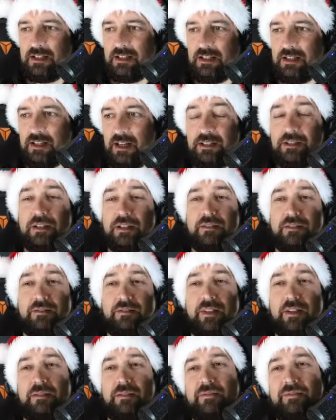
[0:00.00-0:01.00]
and
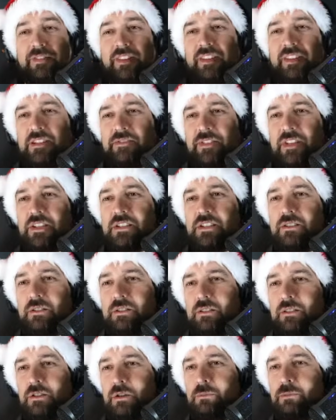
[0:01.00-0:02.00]
there is the
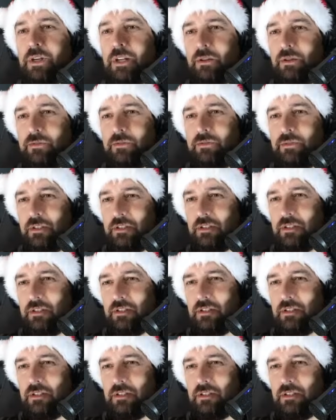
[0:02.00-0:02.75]
drawback of it.